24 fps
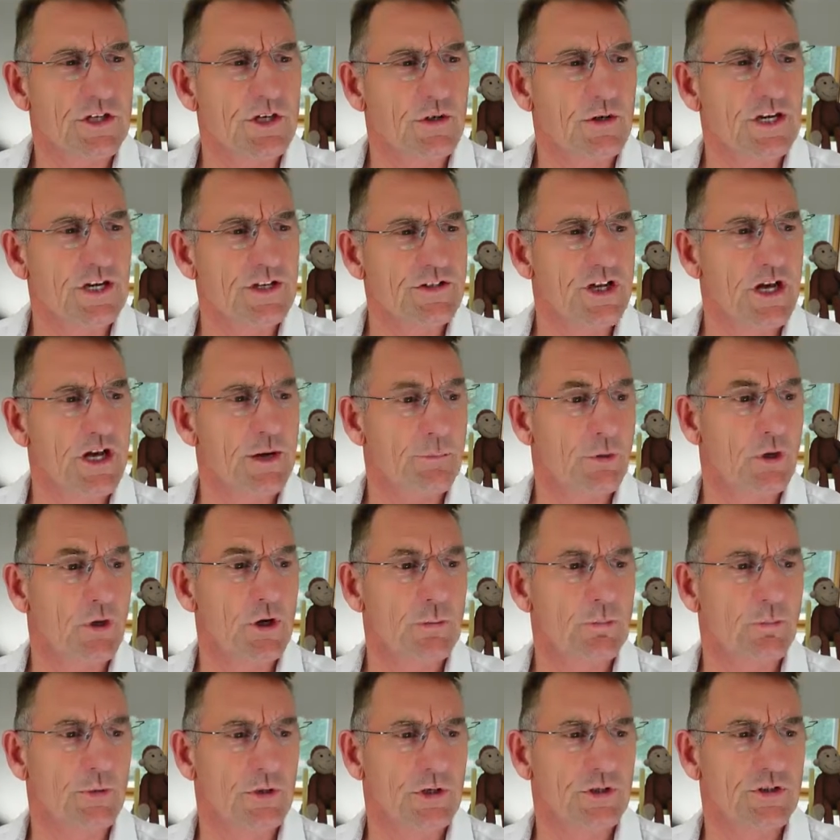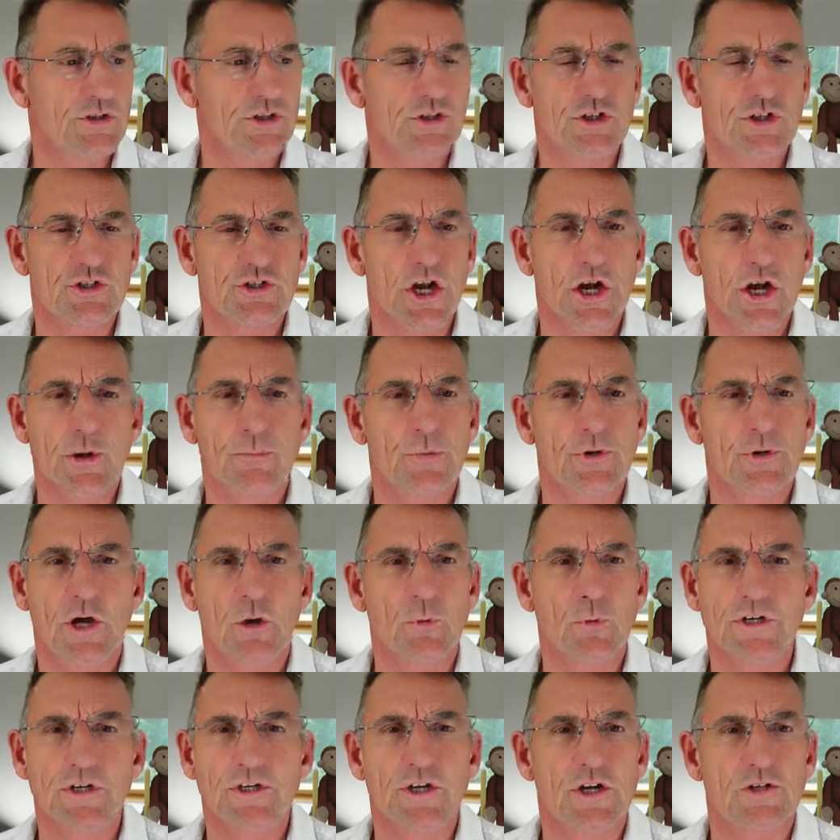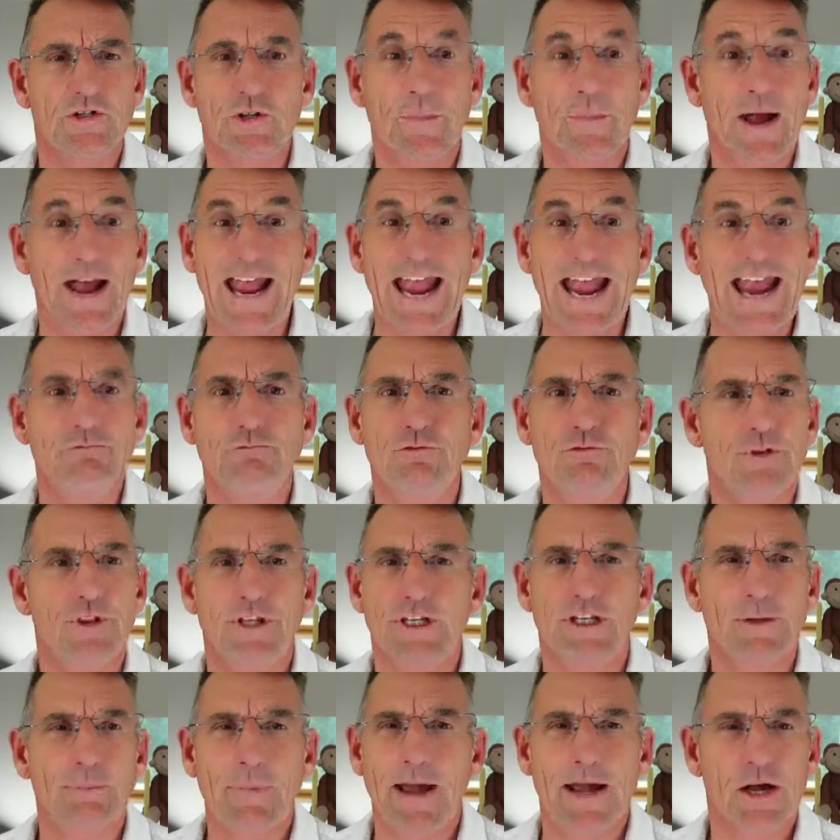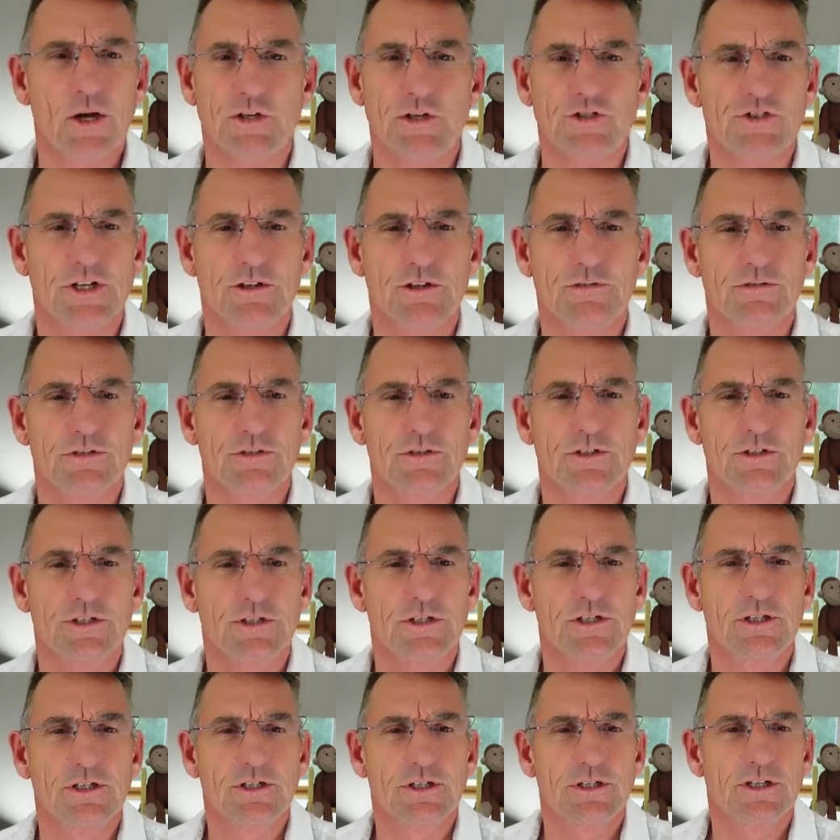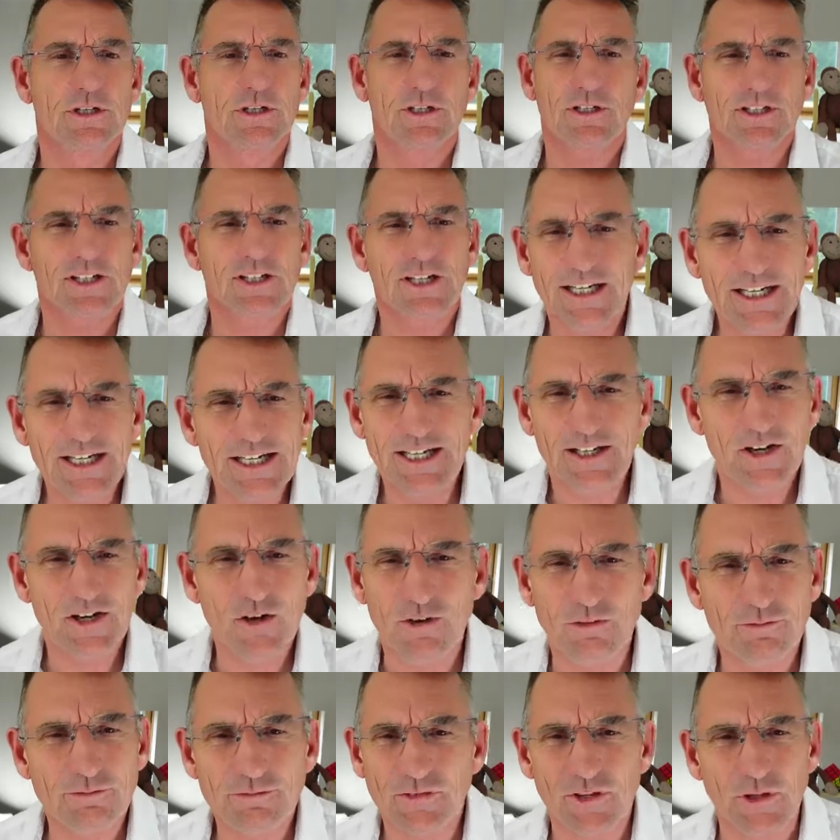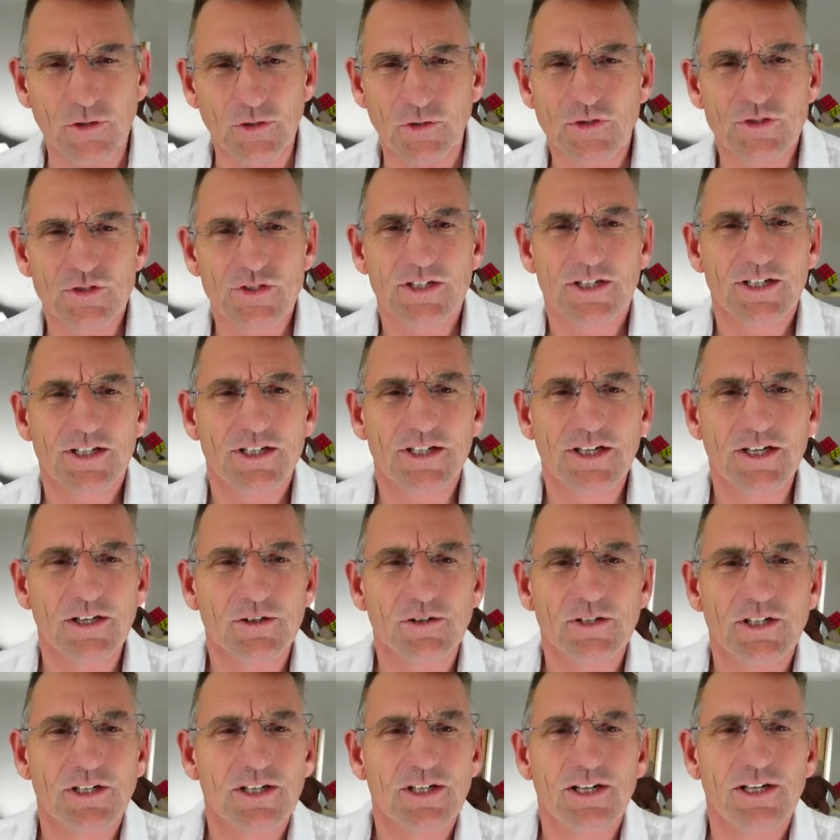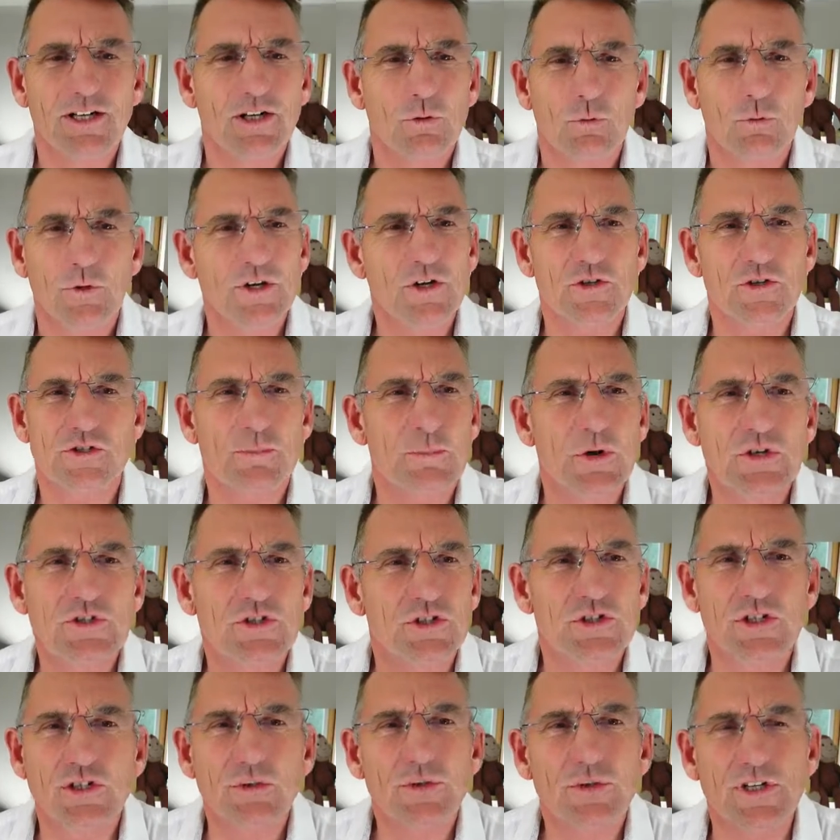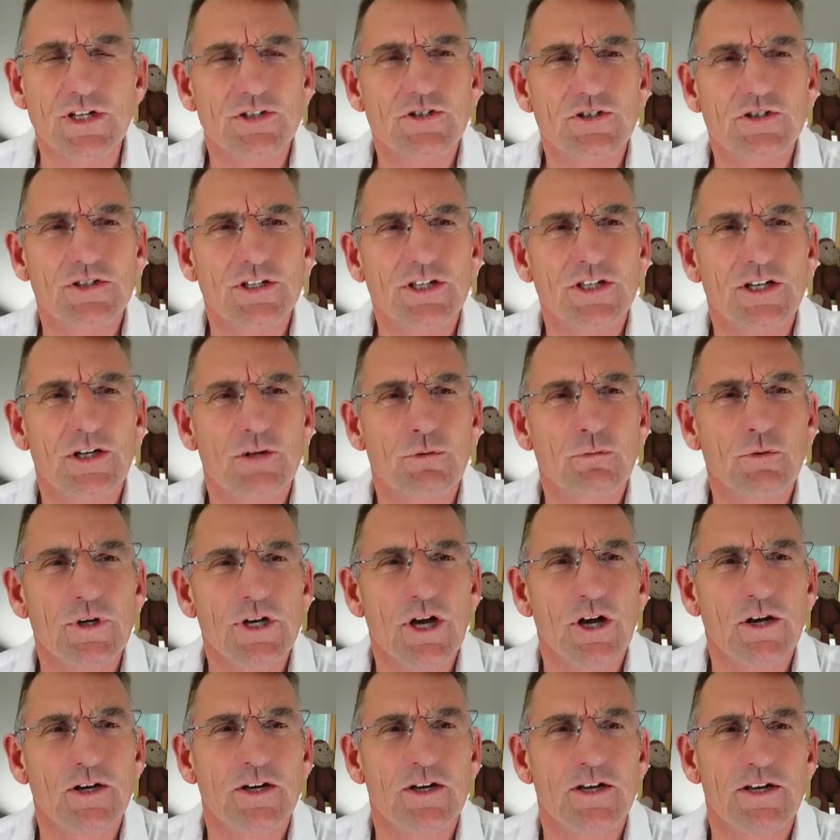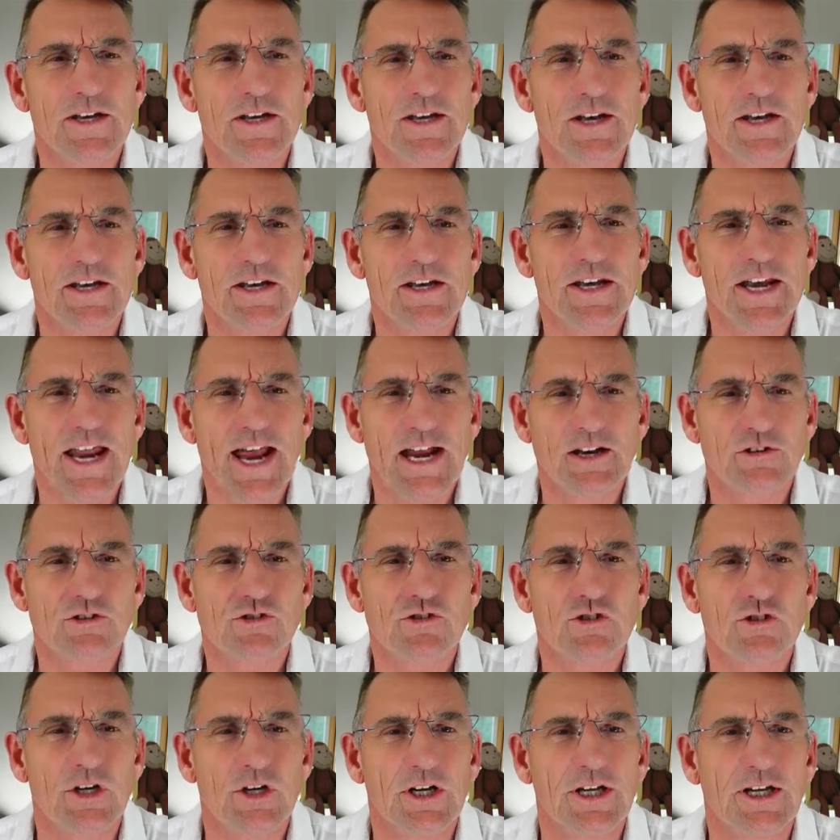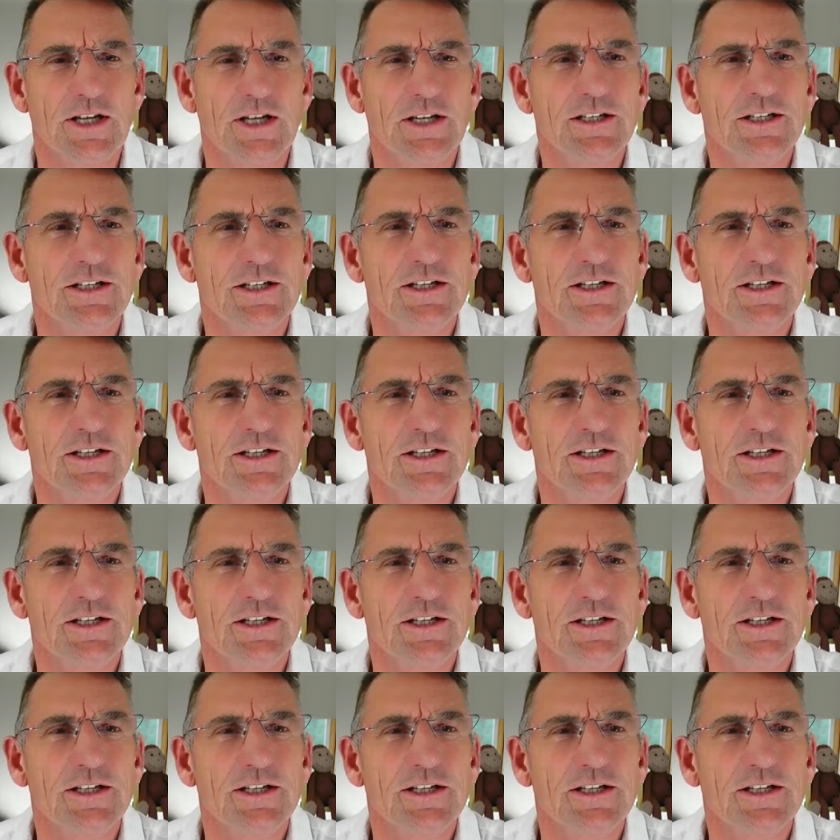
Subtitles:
Is it appropriate to just open our windows about everything about ourselves? Clearly not, folks. We're not supposed to do this. We are naturally...